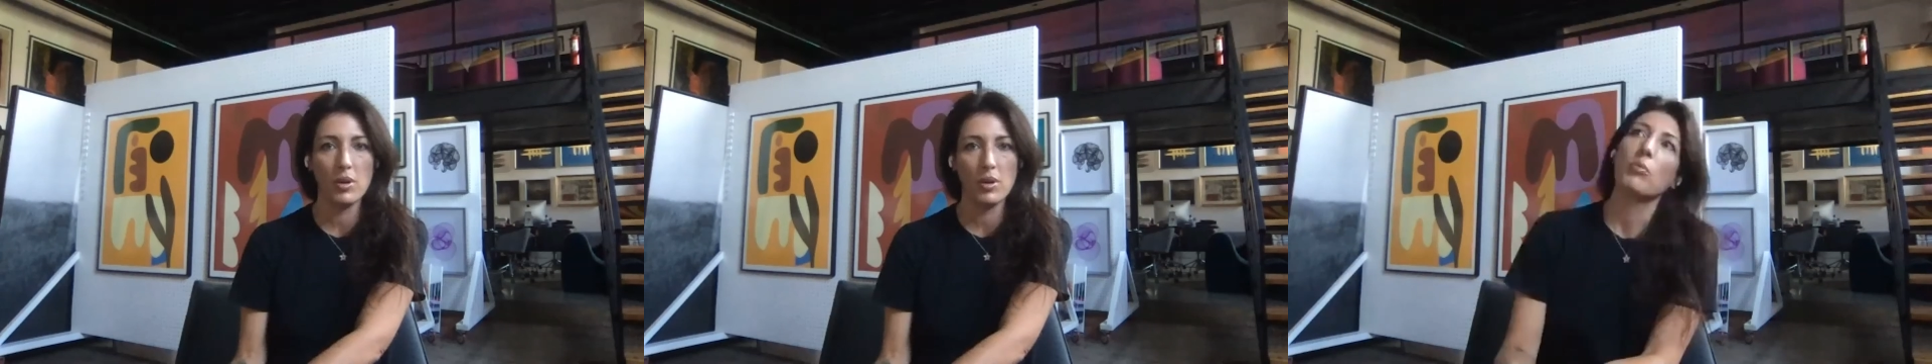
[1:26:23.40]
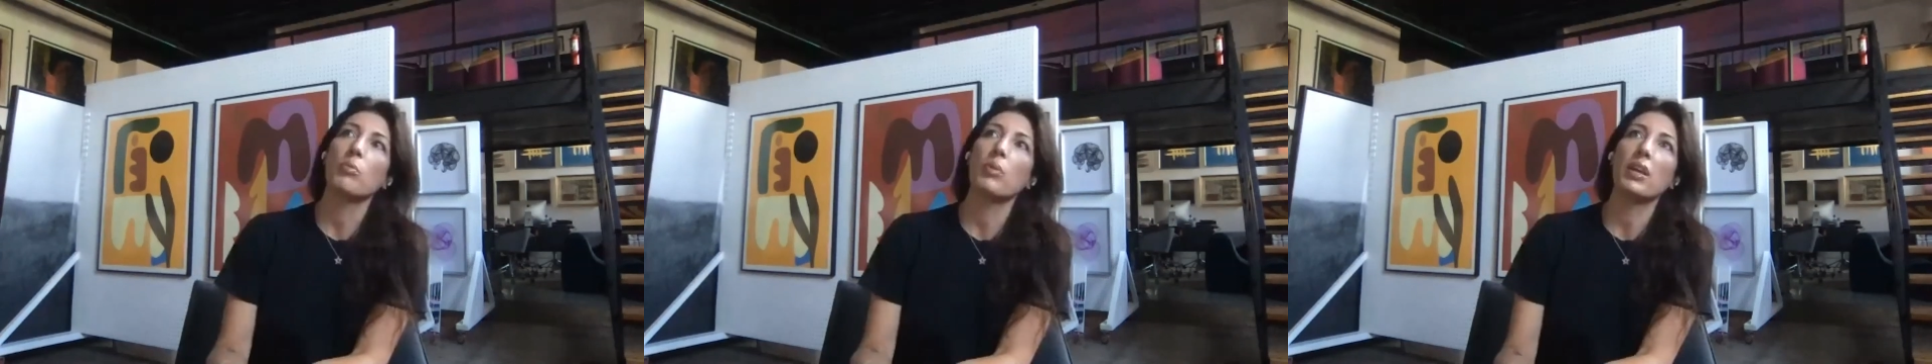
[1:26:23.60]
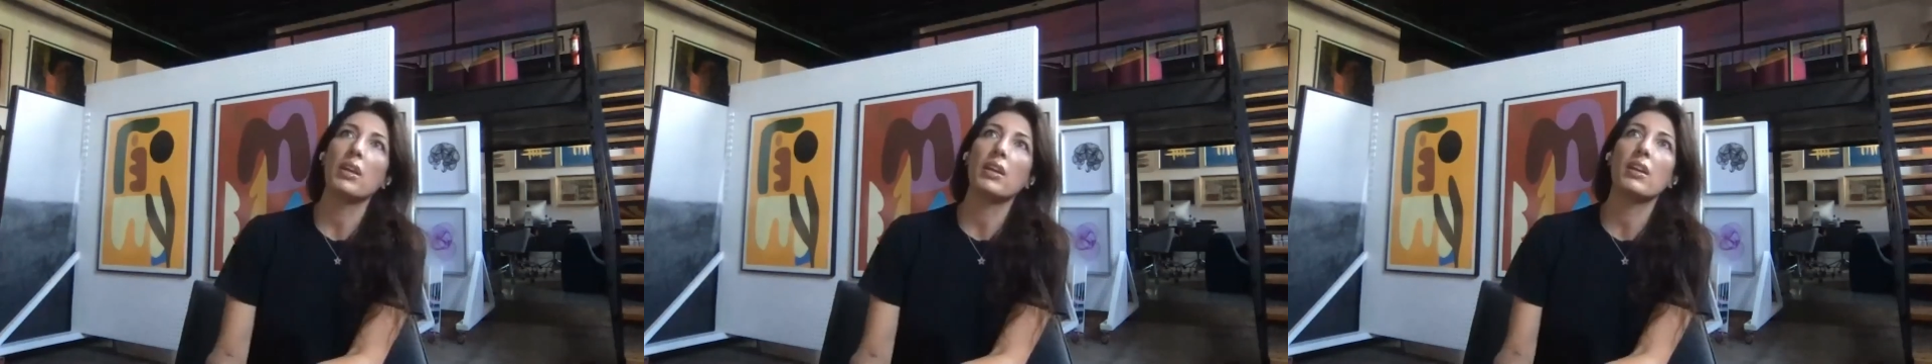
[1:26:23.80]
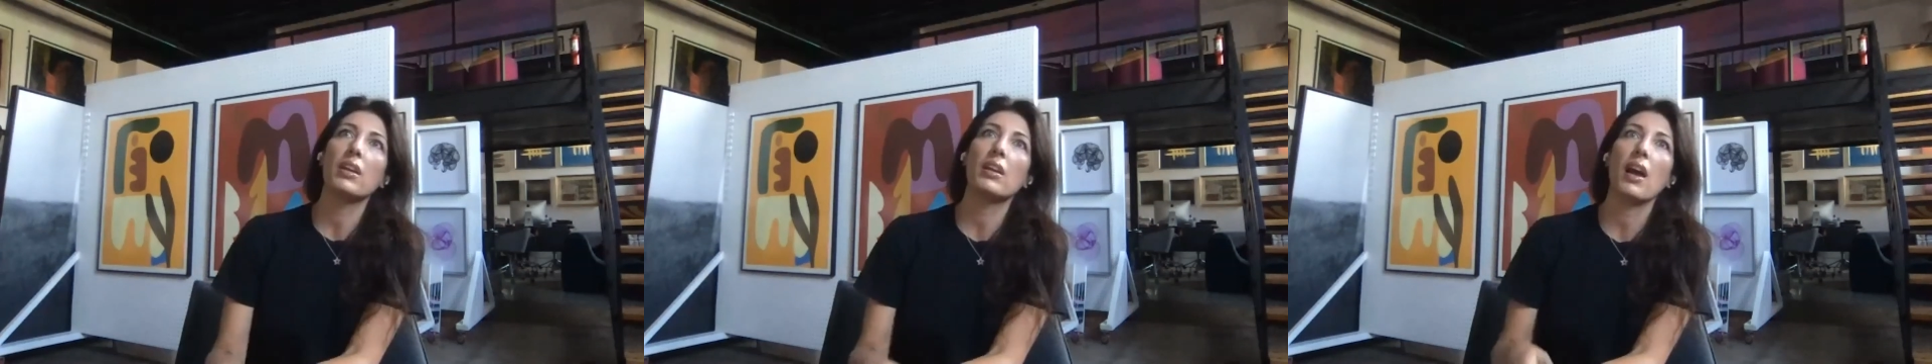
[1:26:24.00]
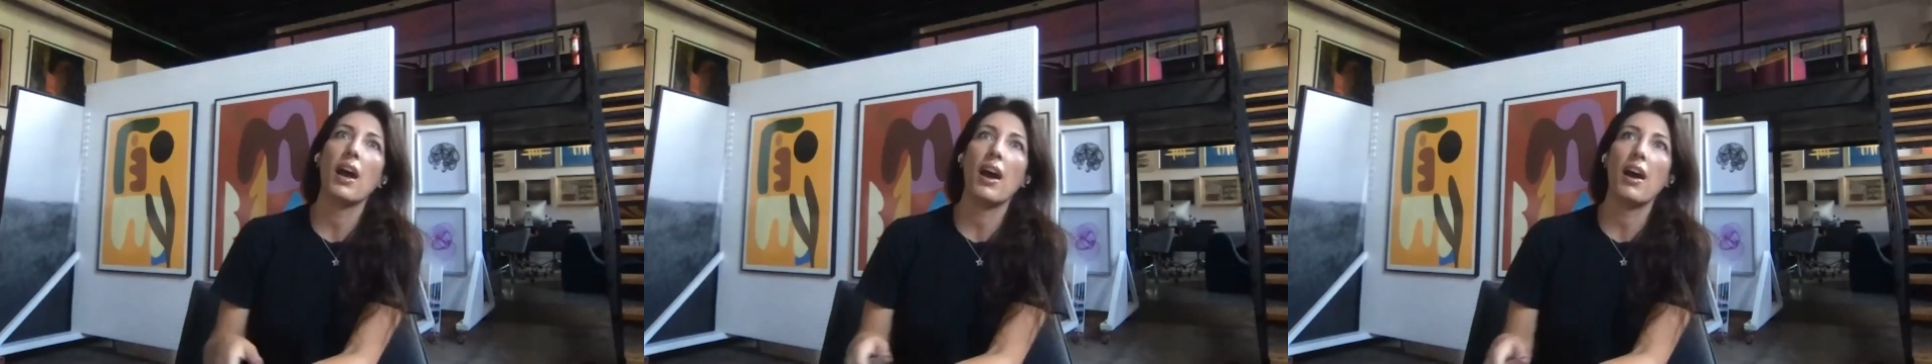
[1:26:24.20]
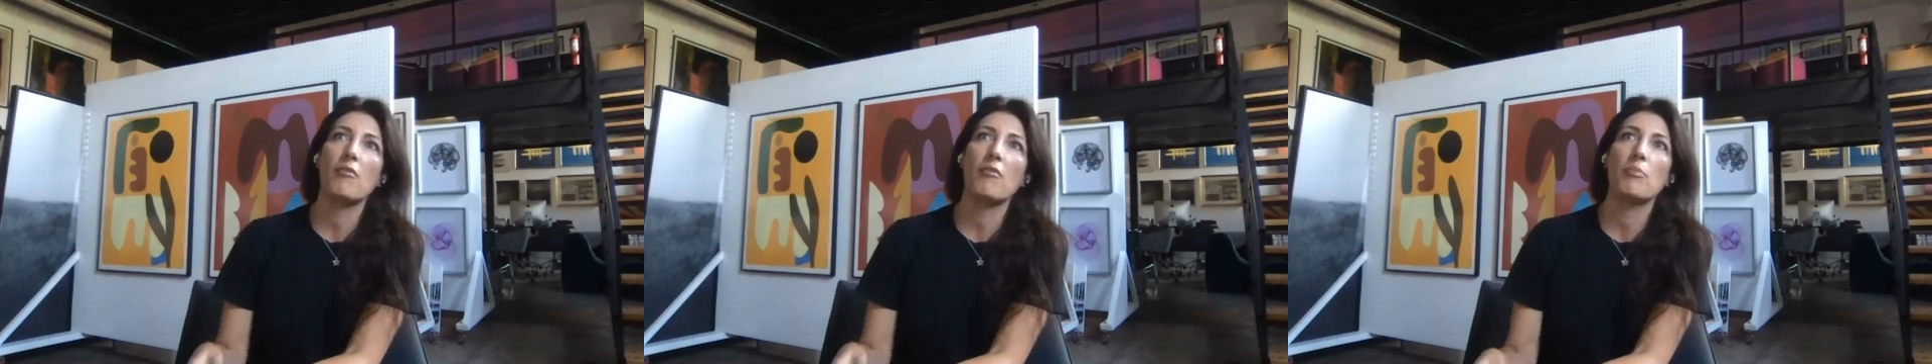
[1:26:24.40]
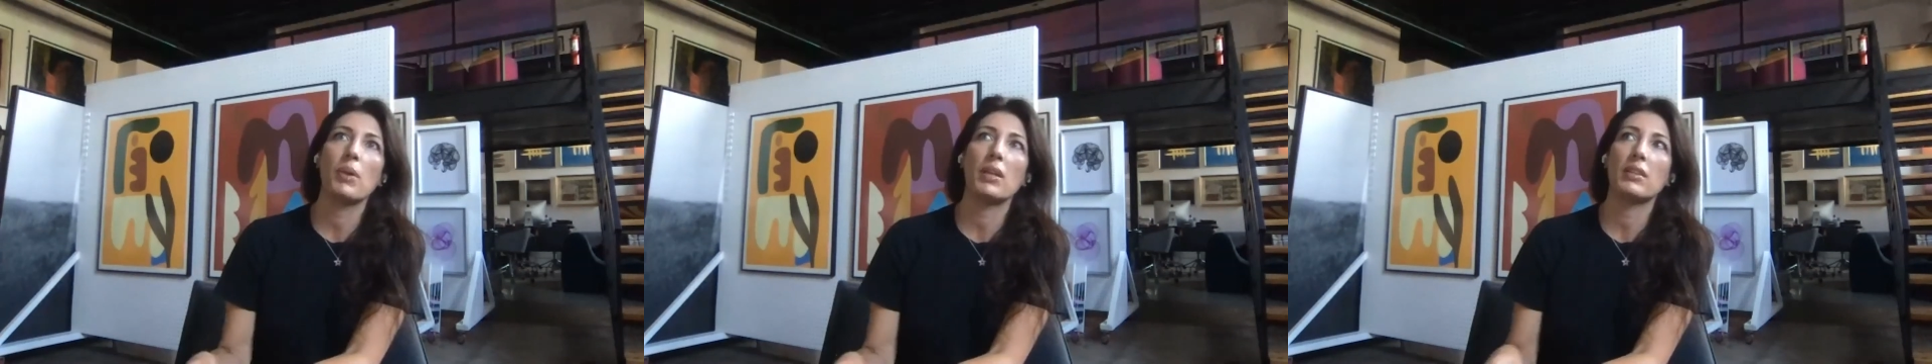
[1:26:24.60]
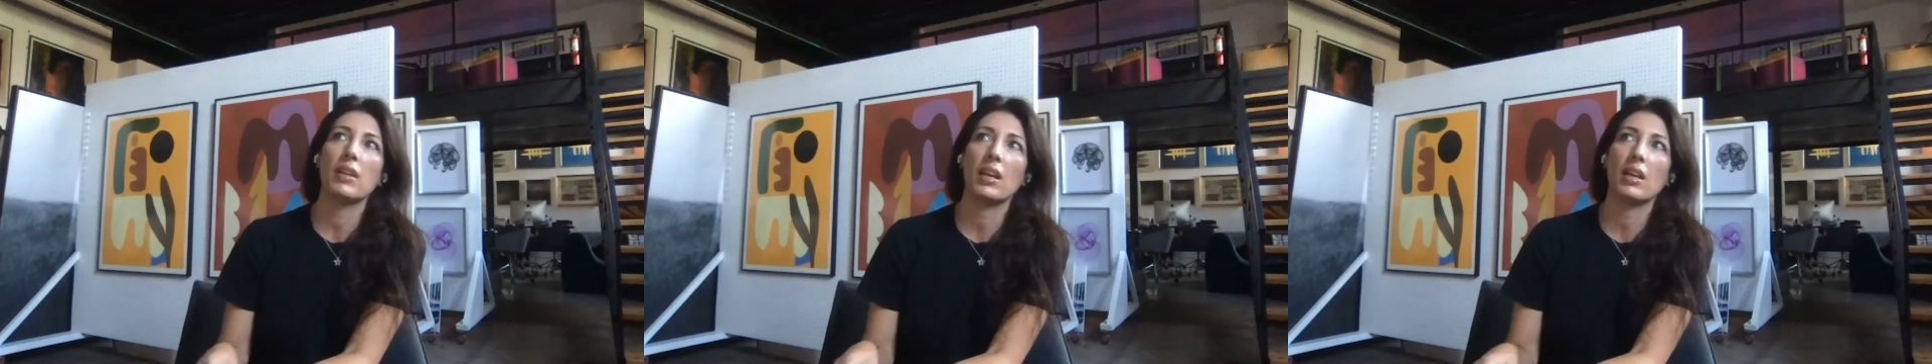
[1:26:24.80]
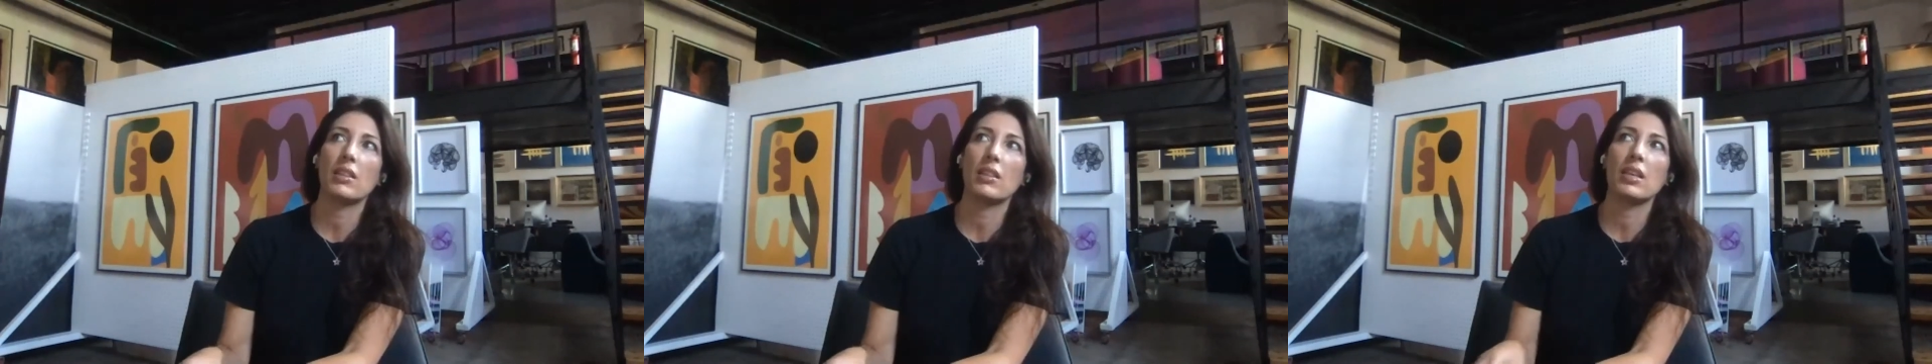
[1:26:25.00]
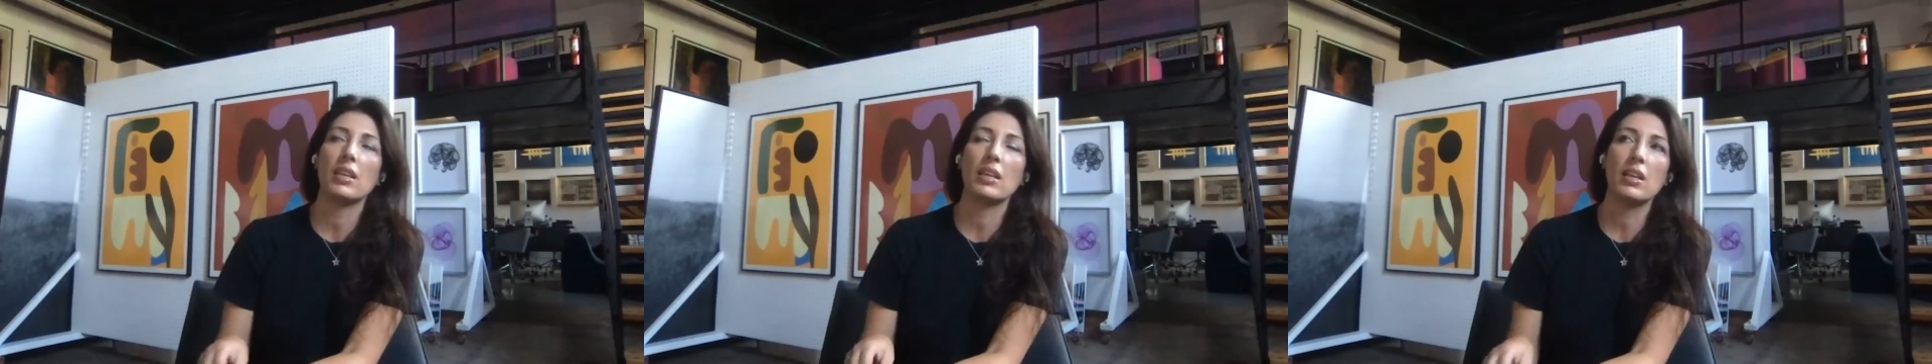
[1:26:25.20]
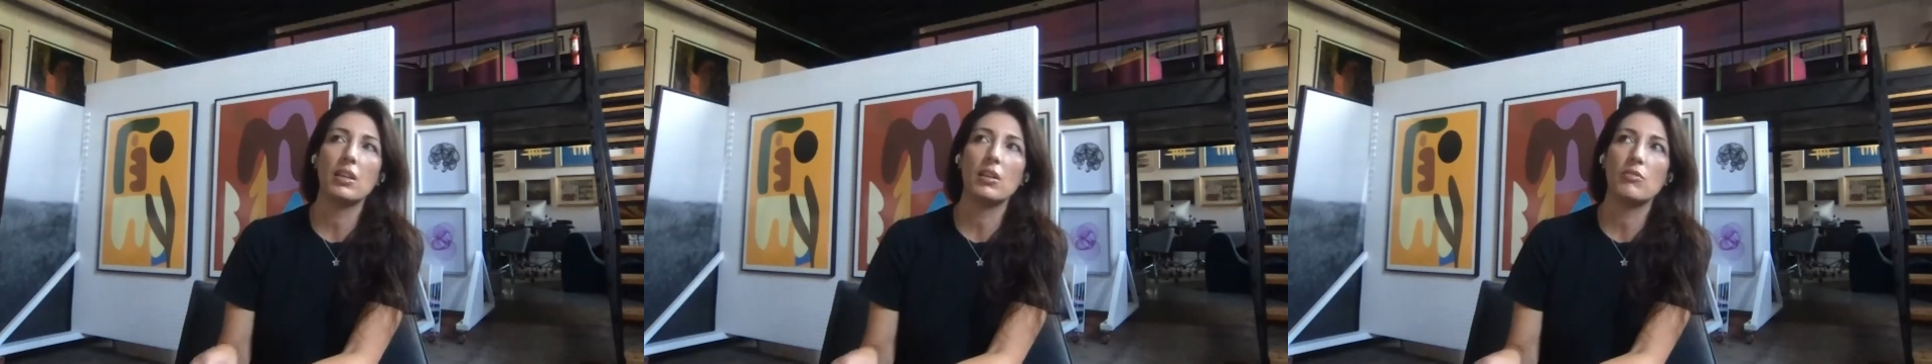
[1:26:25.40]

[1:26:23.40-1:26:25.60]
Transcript: we have been like thinking